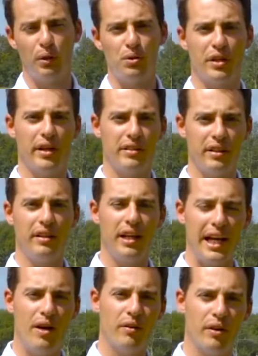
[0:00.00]
also, it didn't
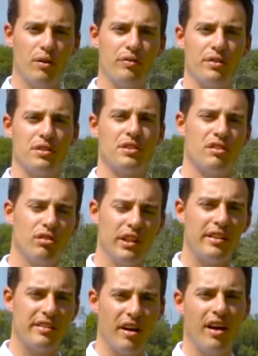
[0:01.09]
allow golfers to really
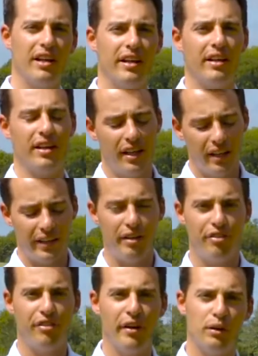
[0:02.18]
dial in that
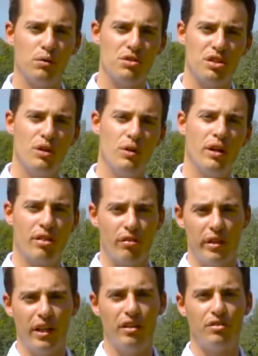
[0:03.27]
final
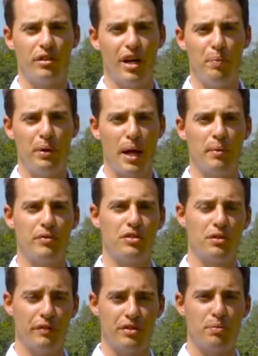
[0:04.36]
200-300 RPM
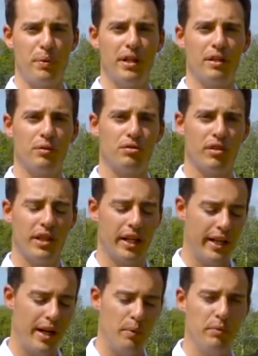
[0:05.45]
of spin that was really going
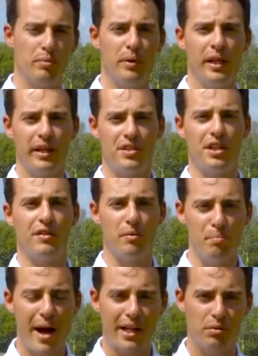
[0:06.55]
to help them achieve the
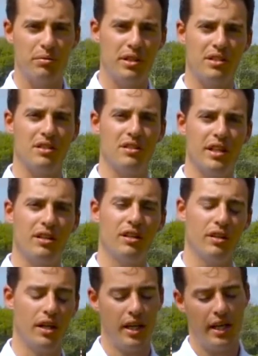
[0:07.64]
maximum distance they
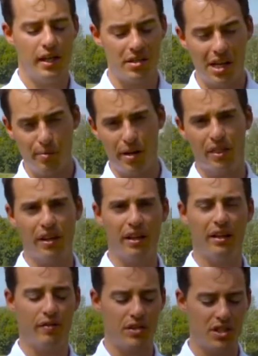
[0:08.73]
could. And Taylormade think
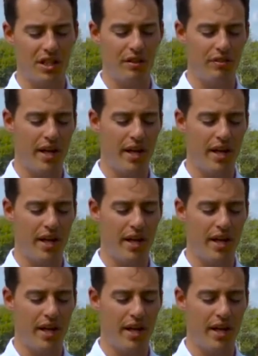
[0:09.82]
they've achieved